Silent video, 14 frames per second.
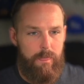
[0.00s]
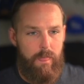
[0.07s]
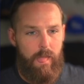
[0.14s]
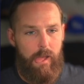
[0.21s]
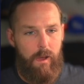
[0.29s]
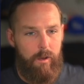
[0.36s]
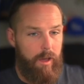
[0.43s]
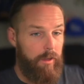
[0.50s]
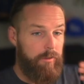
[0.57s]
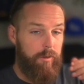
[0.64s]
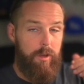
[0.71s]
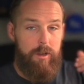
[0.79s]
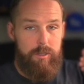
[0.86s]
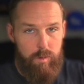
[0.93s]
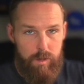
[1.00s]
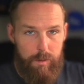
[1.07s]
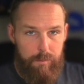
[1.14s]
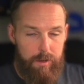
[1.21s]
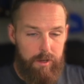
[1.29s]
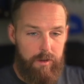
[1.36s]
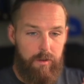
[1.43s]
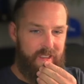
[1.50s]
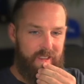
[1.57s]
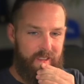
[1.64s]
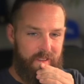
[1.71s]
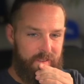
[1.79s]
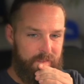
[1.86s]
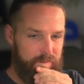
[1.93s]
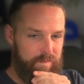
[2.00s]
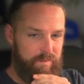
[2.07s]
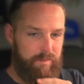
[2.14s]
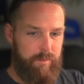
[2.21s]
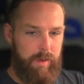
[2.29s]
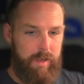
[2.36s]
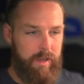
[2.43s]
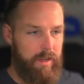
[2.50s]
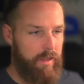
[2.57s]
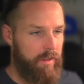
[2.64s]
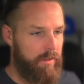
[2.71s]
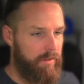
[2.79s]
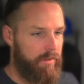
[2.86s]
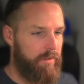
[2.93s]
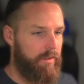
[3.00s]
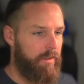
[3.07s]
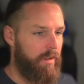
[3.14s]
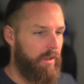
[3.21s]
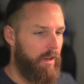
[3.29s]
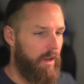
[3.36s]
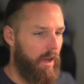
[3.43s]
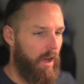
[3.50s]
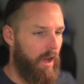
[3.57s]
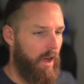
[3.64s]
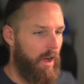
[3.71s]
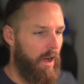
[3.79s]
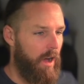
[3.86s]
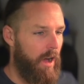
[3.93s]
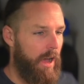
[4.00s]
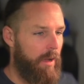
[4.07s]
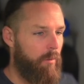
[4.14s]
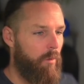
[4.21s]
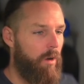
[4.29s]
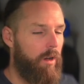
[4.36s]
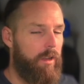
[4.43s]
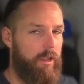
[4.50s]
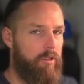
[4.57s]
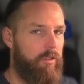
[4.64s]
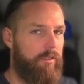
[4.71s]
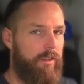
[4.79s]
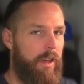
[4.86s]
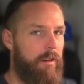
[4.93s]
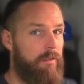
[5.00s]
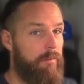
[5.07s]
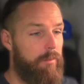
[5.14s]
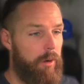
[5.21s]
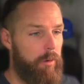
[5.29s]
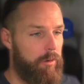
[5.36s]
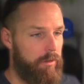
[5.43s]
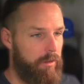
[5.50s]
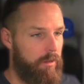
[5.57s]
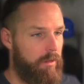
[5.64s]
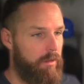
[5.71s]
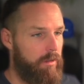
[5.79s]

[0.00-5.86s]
Okay, so here's what I'm going to do because I want to just have a modal.